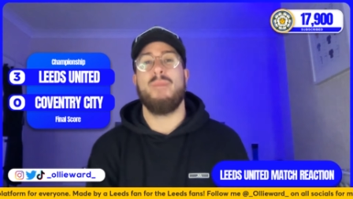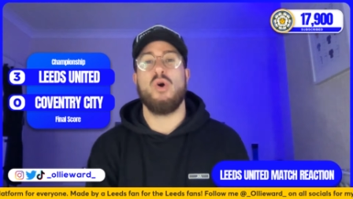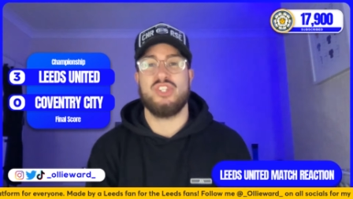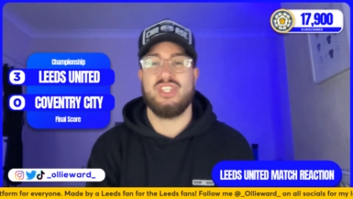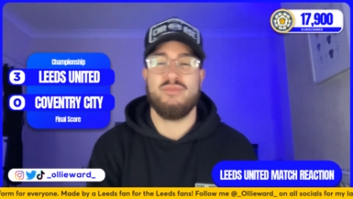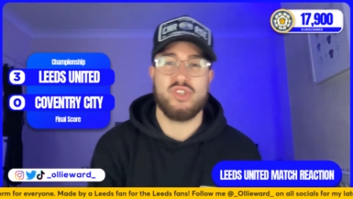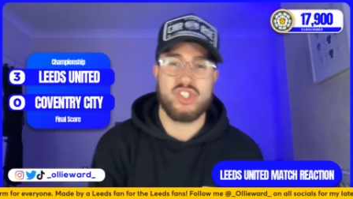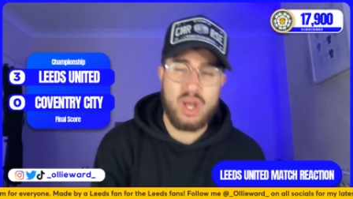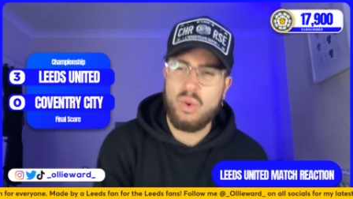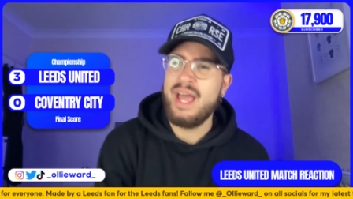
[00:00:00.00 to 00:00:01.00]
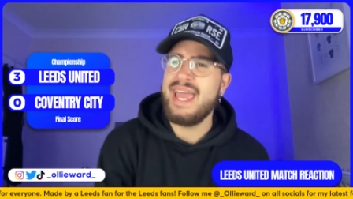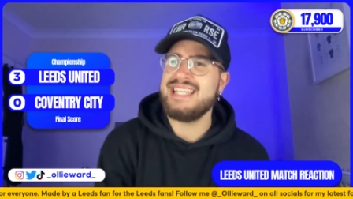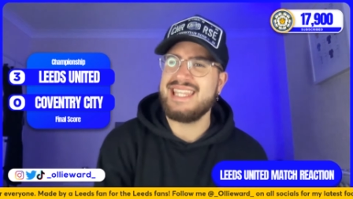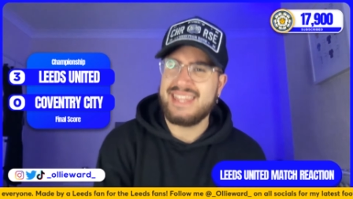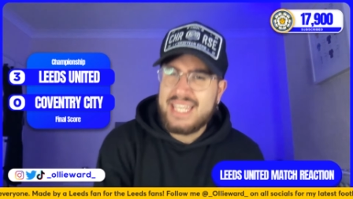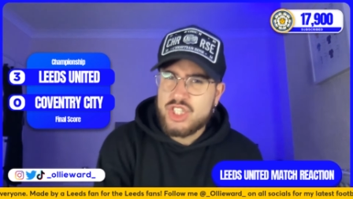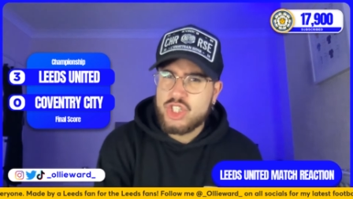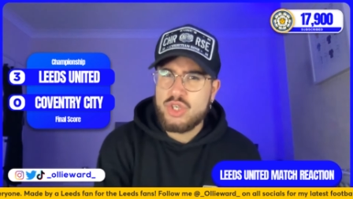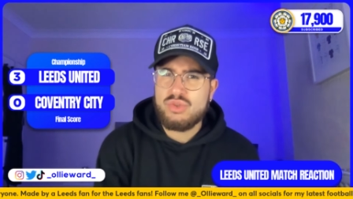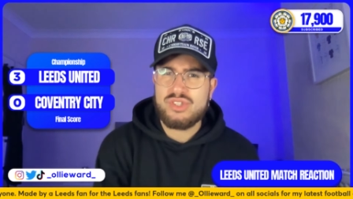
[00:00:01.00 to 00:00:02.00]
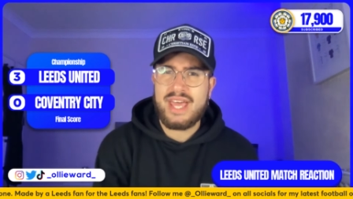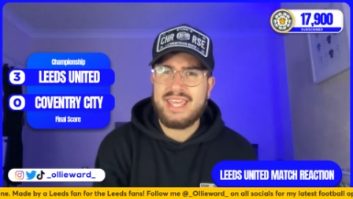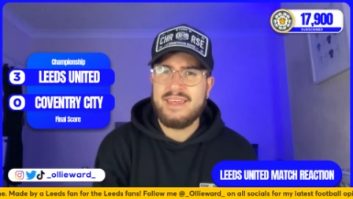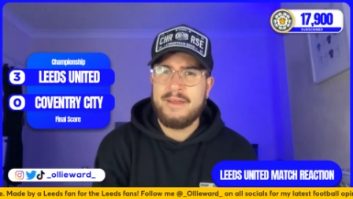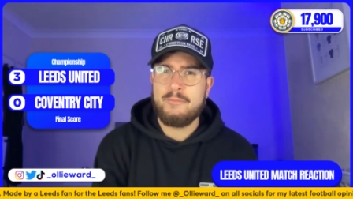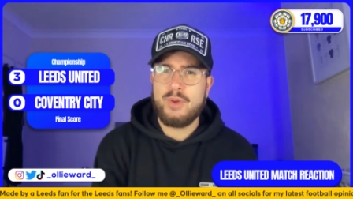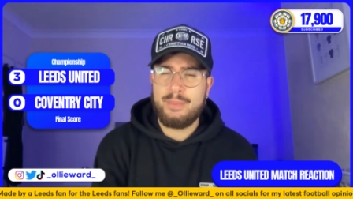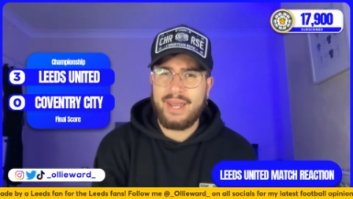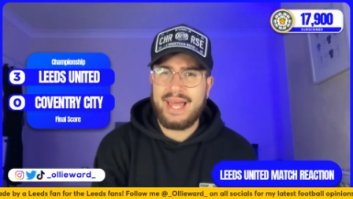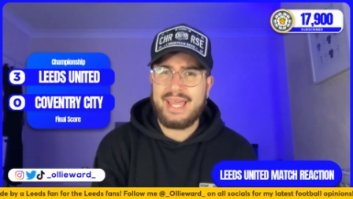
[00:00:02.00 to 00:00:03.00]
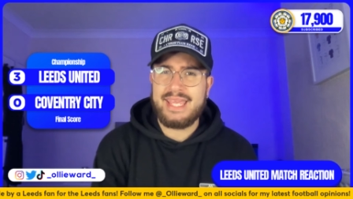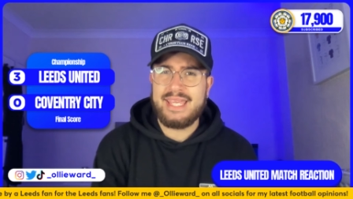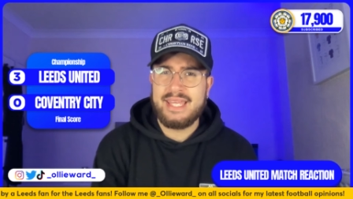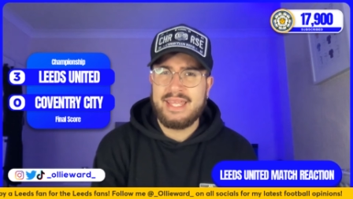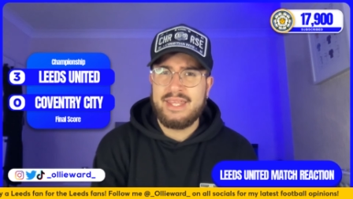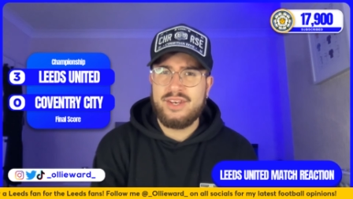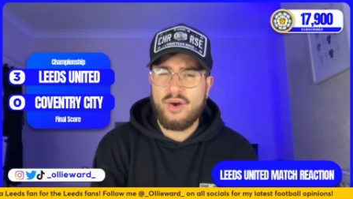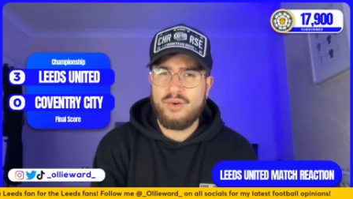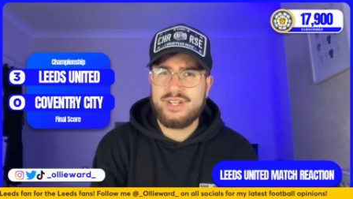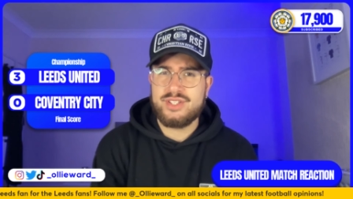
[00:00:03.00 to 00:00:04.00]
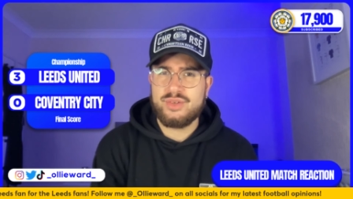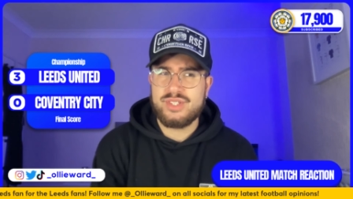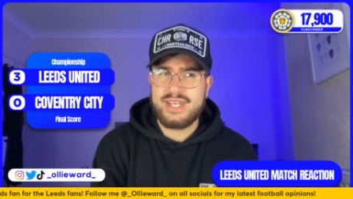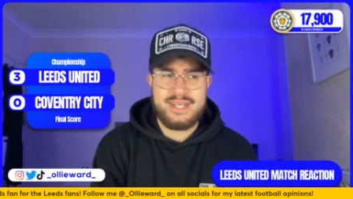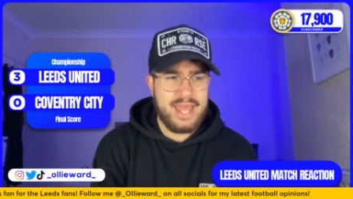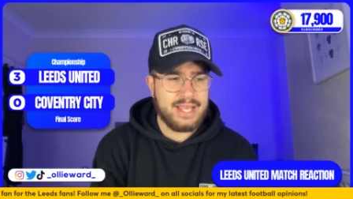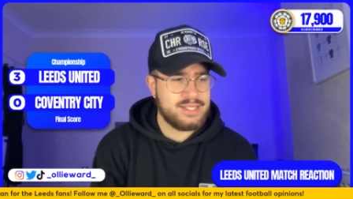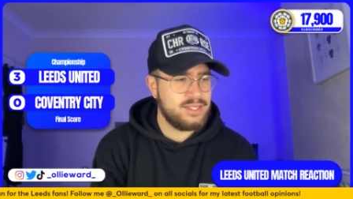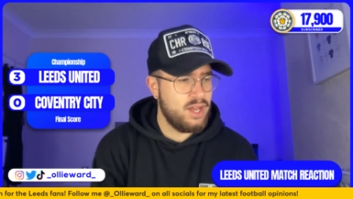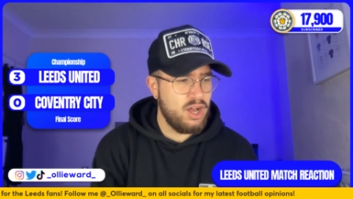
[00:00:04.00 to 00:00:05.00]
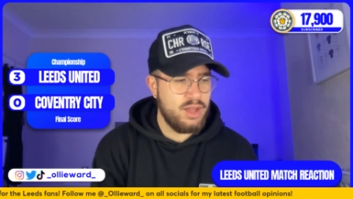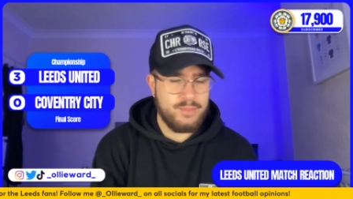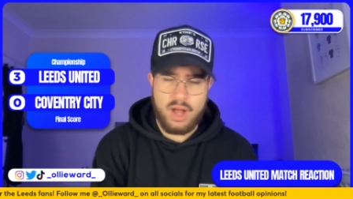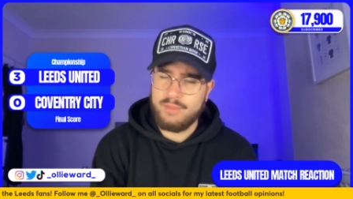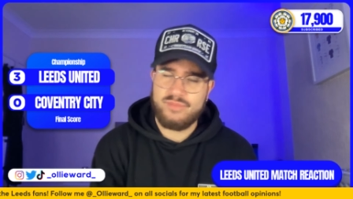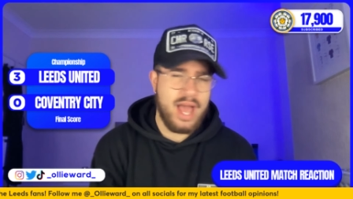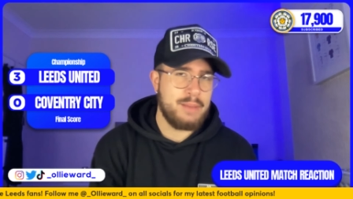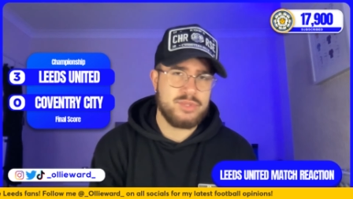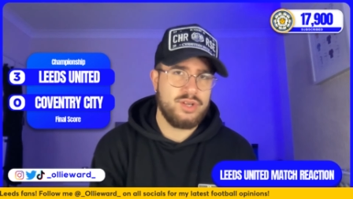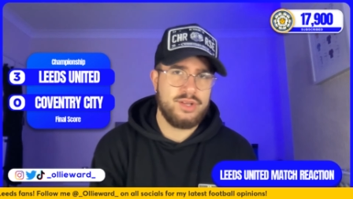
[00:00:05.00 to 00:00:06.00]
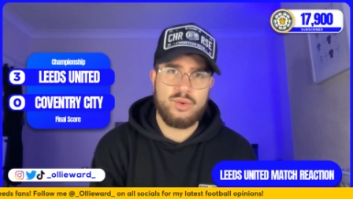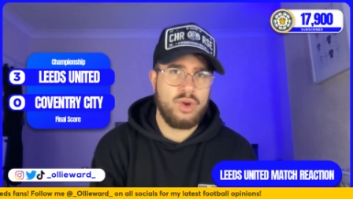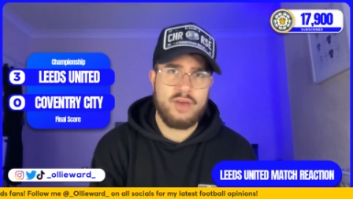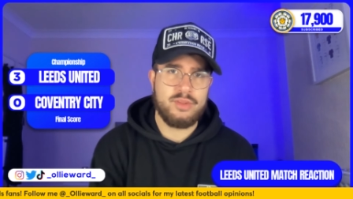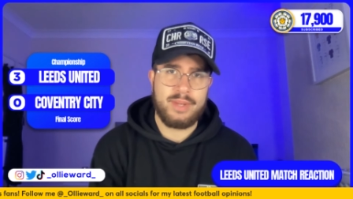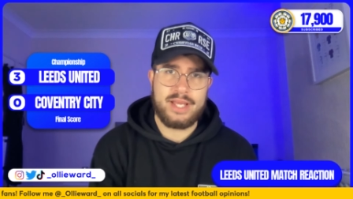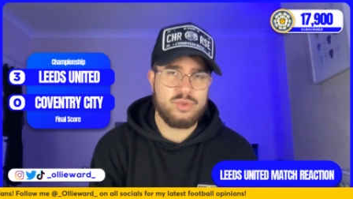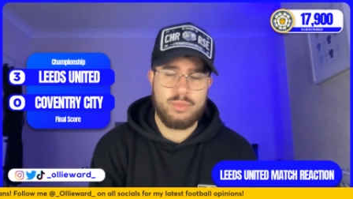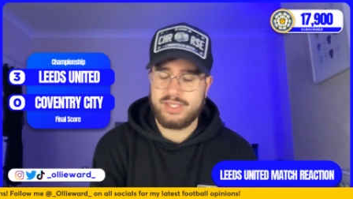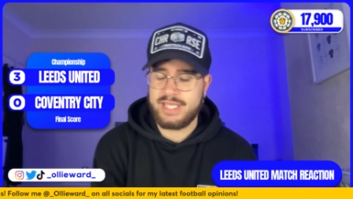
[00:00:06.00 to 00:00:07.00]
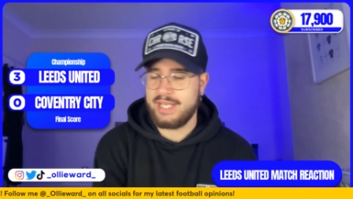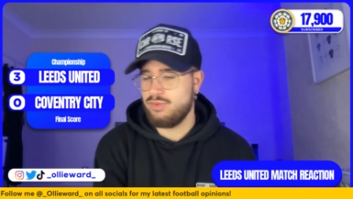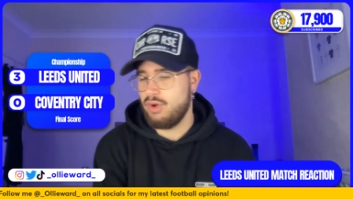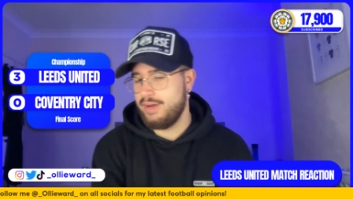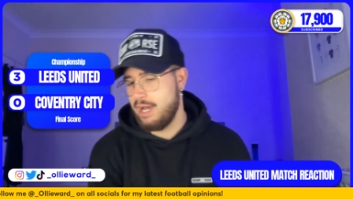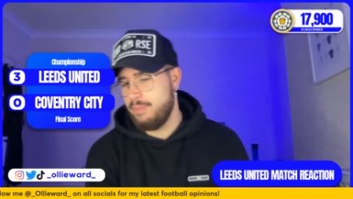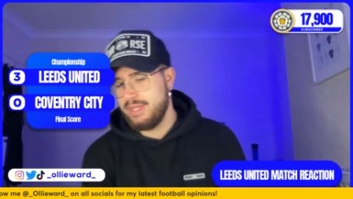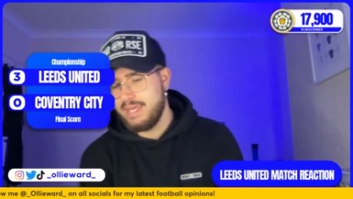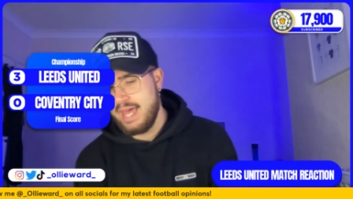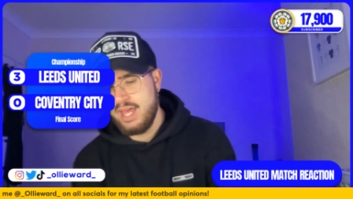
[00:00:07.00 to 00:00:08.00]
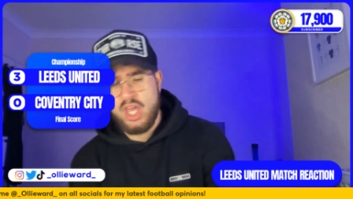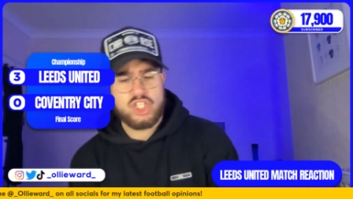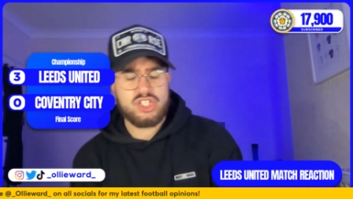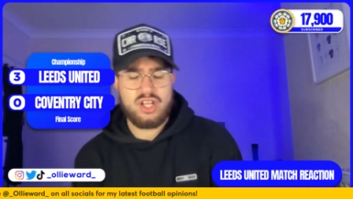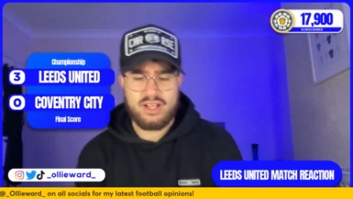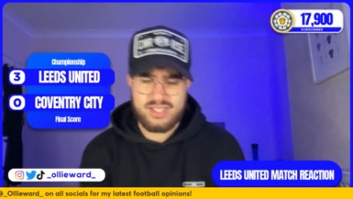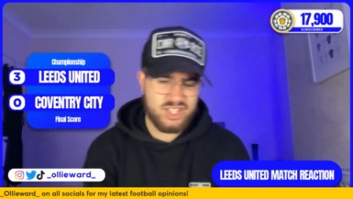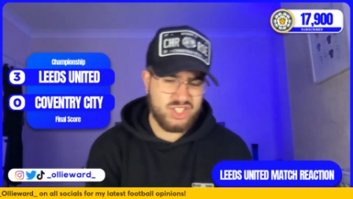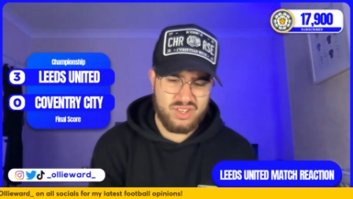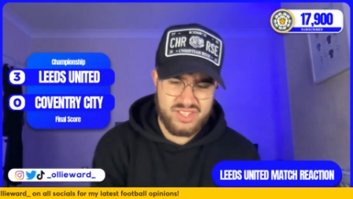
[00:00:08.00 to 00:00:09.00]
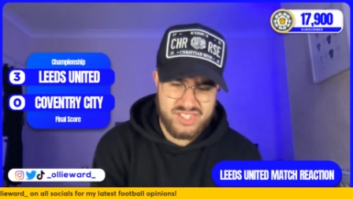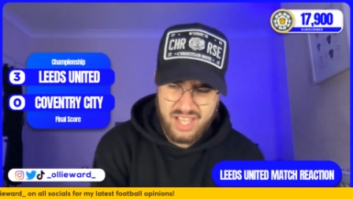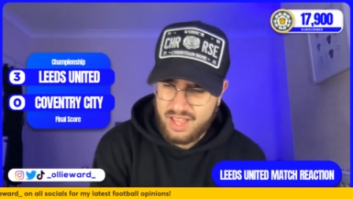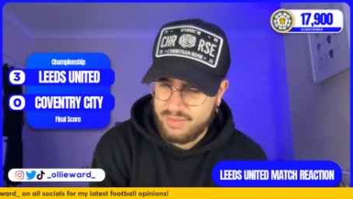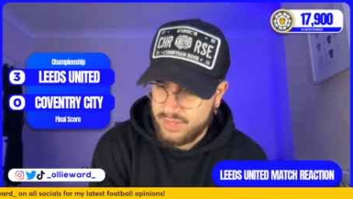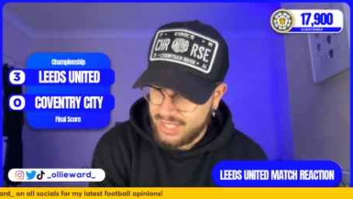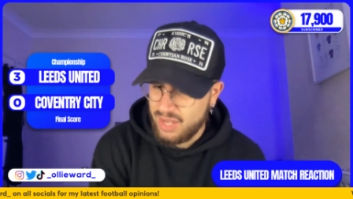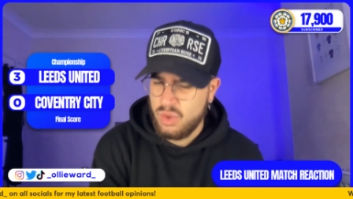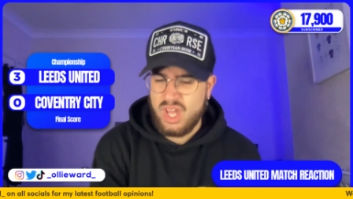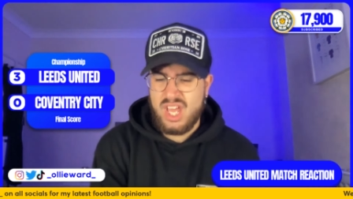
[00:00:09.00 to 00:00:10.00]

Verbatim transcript: positive result. Is it this Tuesday? we play Norwich or is it next? I'm I'm absolutely all over the place with my dates right now. But yeah, just like I touched on at the start of the video,